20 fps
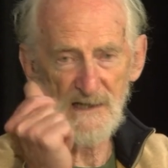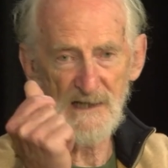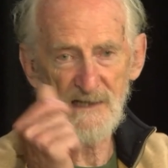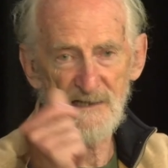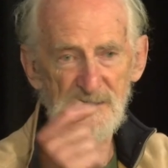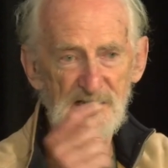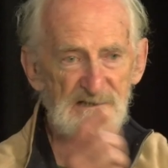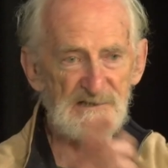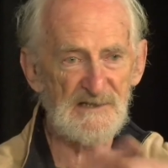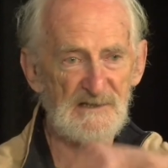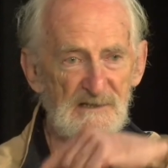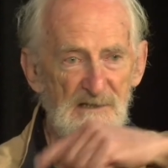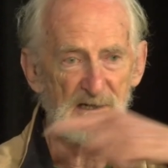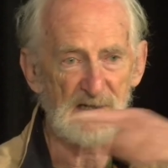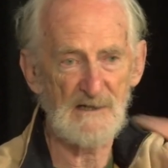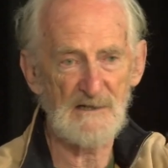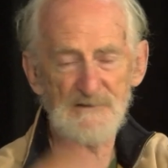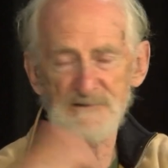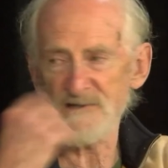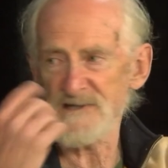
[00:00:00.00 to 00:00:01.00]
and it's a
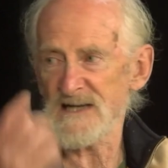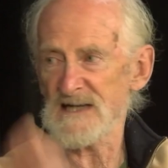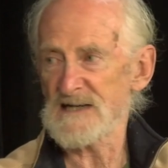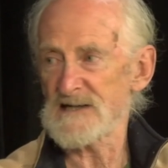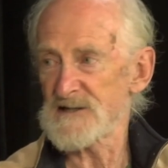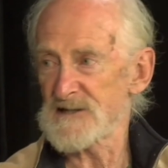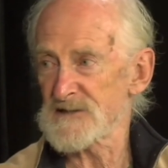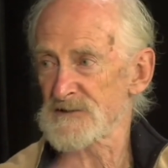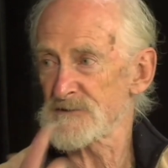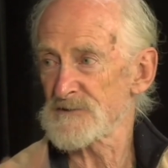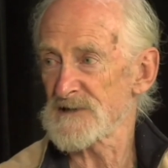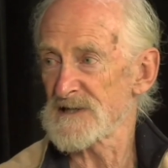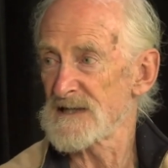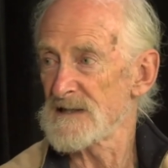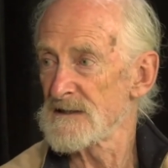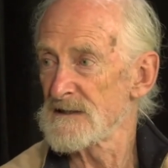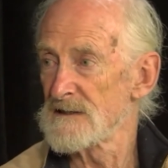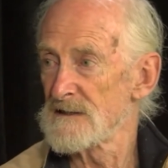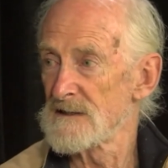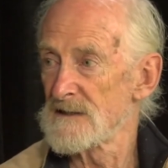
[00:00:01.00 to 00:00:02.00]
180 degree
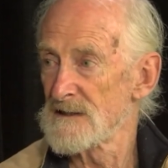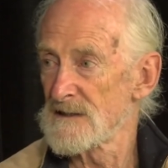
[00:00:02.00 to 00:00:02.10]
right.